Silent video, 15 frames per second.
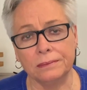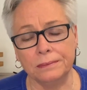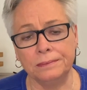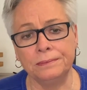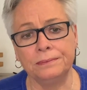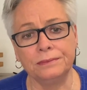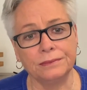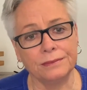
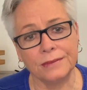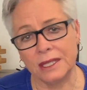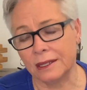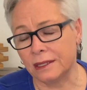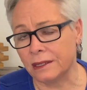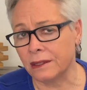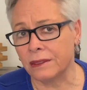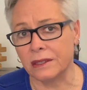
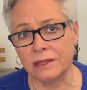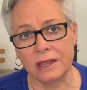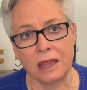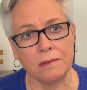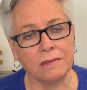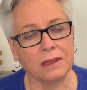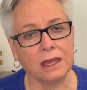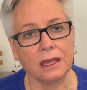It did the
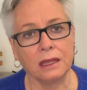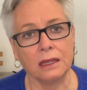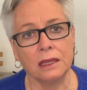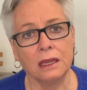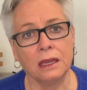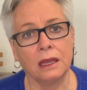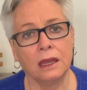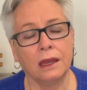same thing,
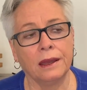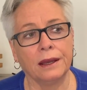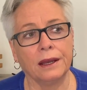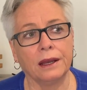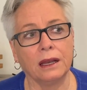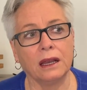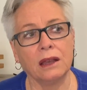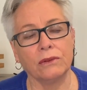
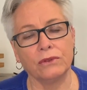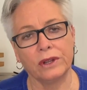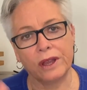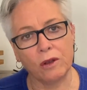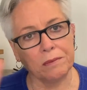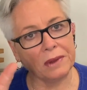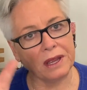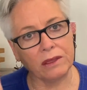hovered
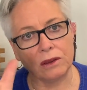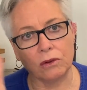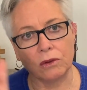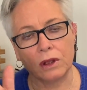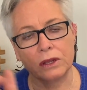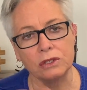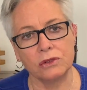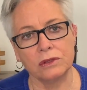out by the
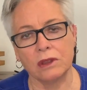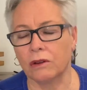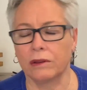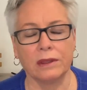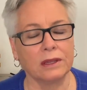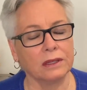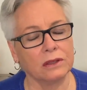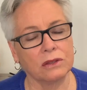garage, or
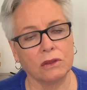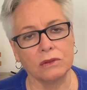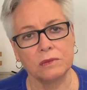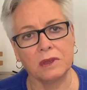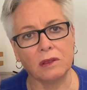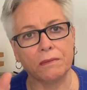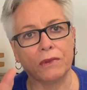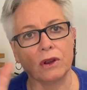
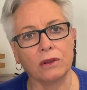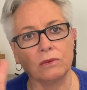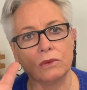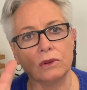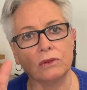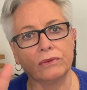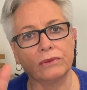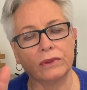the barn
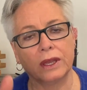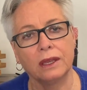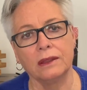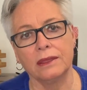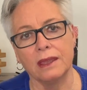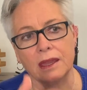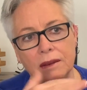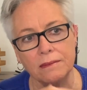roof,
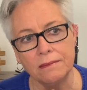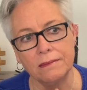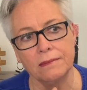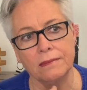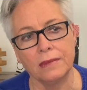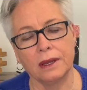and then